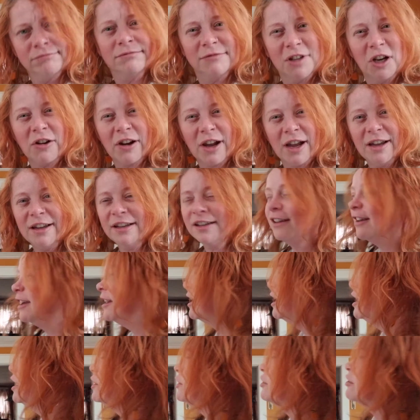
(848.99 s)
okay?
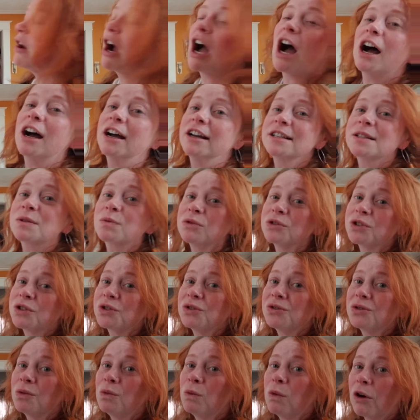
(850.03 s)
Your eyes will do
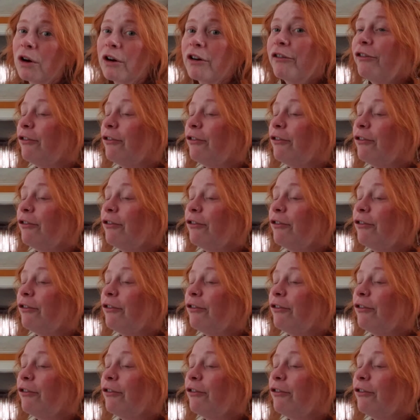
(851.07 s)
the work